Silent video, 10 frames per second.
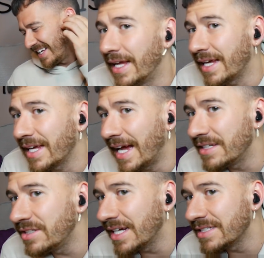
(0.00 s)
Like,
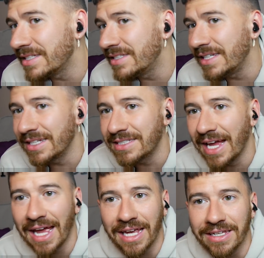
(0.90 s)
as you guys can see, it's
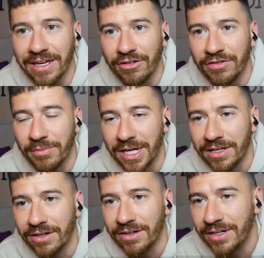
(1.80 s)
hanging out of my
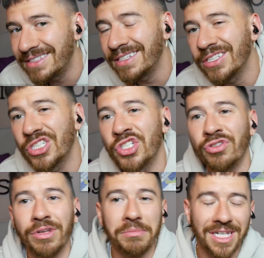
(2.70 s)
ear. It's
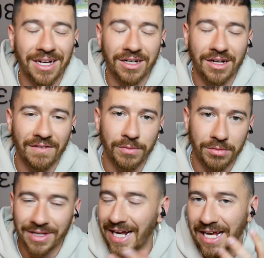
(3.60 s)
extremely
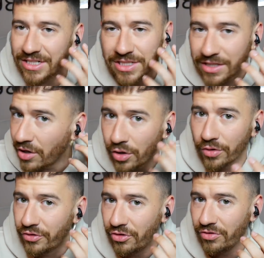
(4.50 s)
uncomfortable. It actually
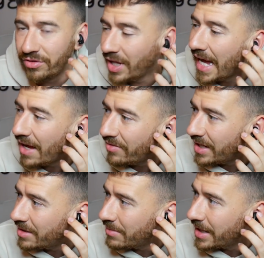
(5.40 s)
hurts to have
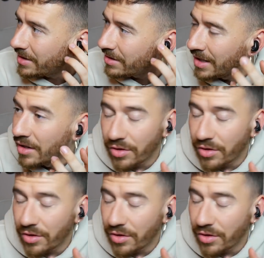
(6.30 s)
it in my ear.